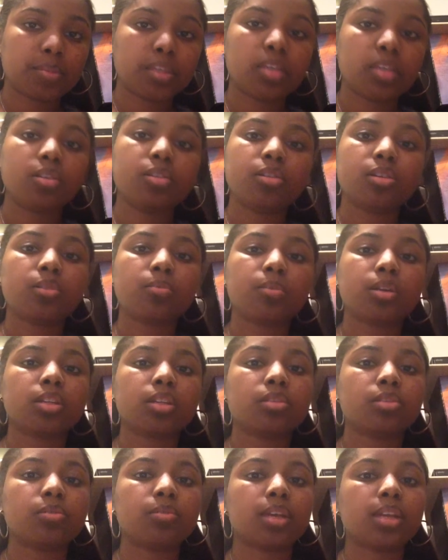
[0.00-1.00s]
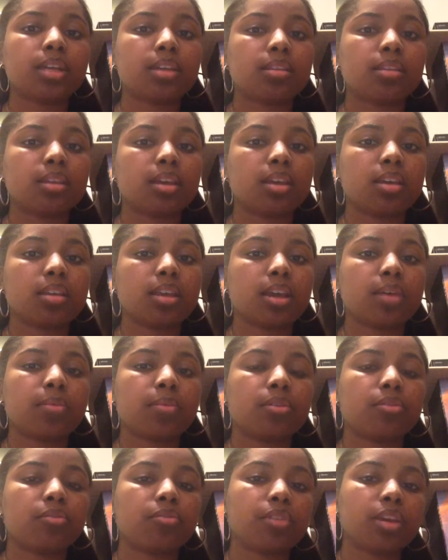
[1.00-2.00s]
You don't want to do anything that would
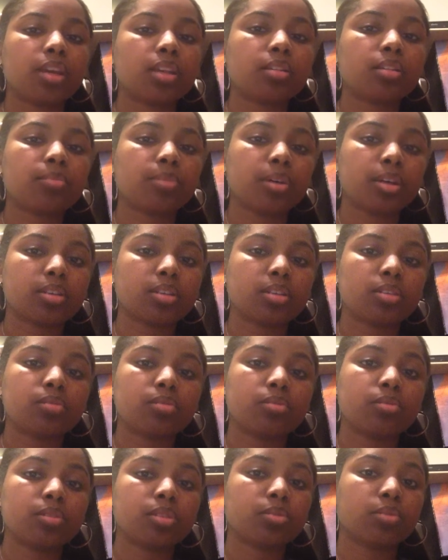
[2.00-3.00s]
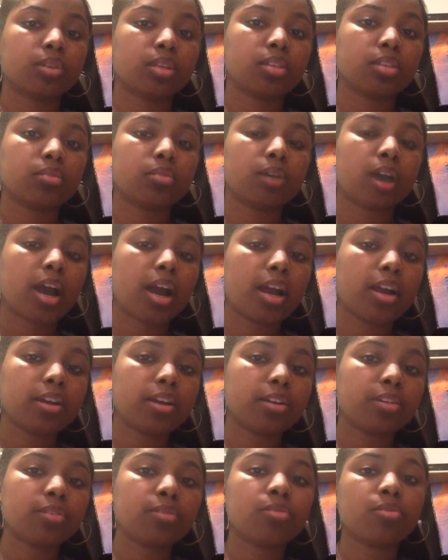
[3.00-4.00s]
offend the person who is going to hire
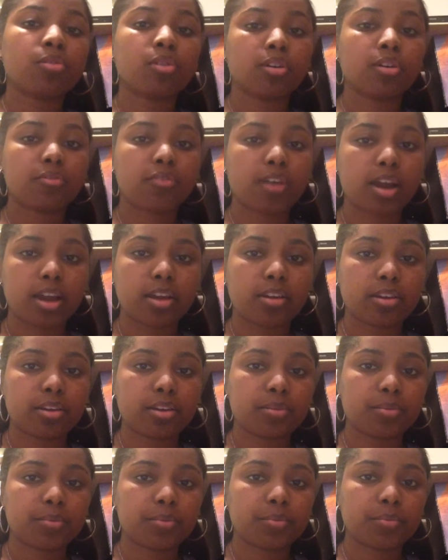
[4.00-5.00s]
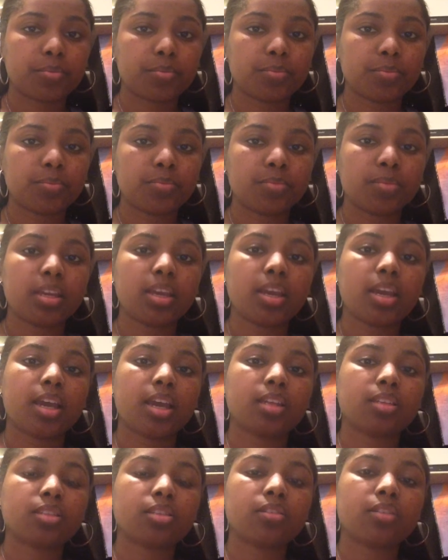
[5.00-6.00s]
you or fire you.
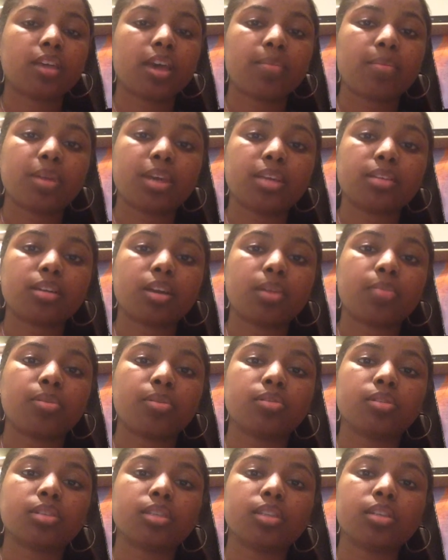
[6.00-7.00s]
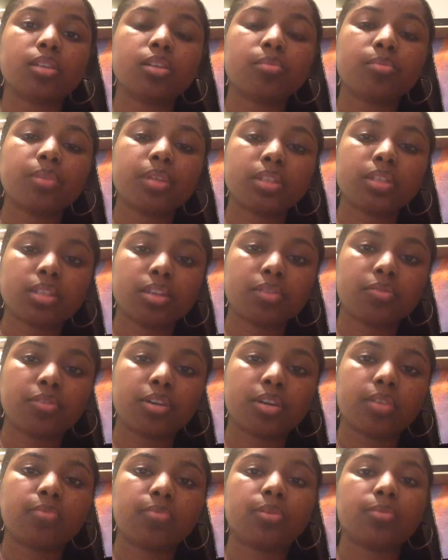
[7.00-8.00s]
And so that makes our posts a little bit
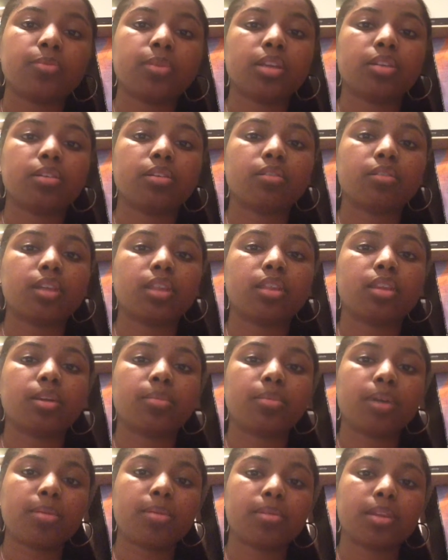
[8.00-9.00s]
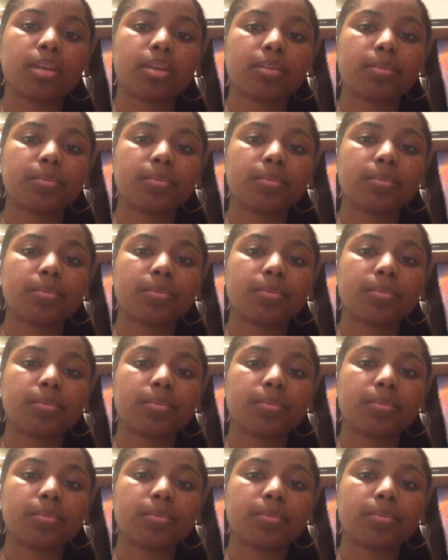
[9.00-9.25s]
different when we know that they're public.